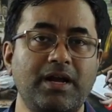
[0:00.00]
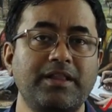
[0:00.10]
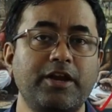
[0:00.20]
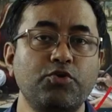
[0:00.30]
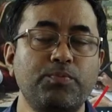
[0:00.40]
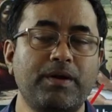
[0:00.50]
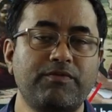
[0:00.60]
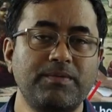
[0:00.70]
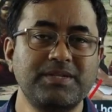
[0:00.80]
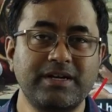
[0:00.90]
and they do
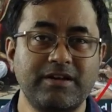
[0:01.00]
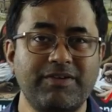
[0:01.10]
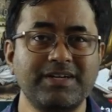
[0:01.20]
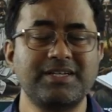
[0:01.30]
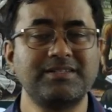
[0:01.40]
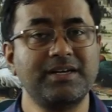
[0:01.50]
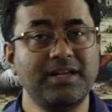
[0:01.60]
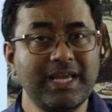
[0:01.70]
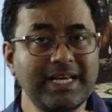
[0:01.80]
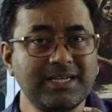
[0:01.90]
perform certain functions in
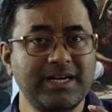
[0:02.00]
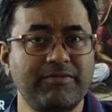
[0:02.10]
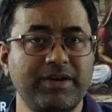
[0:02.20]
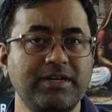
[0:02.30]
each and every